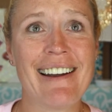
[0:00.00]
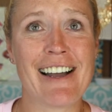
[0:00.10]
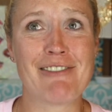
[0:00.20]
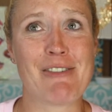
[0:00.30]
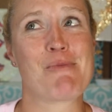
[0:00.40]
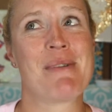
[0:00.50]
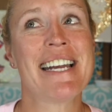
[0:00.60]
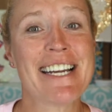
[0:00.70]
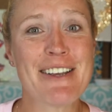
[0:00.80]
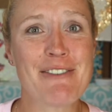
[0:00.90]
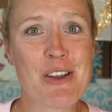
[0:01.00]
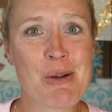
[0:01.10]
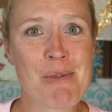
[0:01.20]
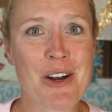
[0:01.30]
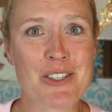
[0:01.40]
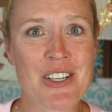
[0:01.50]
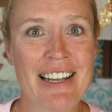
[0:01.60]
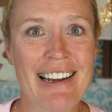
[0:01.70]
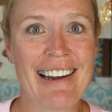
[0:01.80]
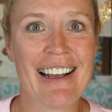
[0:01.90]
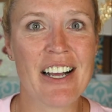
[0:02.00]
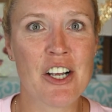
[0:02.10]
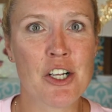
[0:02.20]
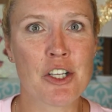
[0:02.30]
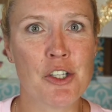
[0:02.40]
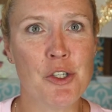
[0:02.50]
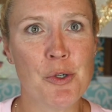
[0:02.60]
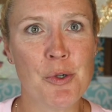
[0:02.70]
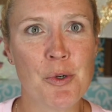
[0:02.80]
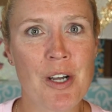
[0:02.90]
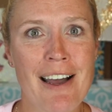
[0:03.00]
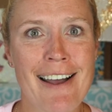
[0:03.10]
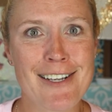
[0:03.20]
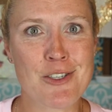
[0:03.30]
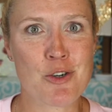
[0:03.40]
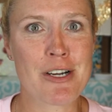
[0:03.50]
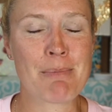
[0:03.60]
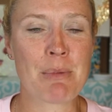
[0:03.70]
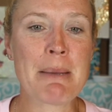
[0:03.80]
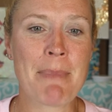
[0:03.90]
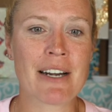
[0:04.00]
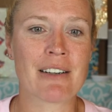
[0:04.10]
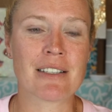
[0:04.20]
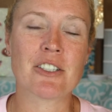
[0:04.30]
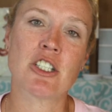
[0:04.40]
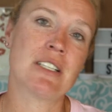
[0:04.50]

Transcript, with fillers: I've never met any of you in person you guys treat me better than she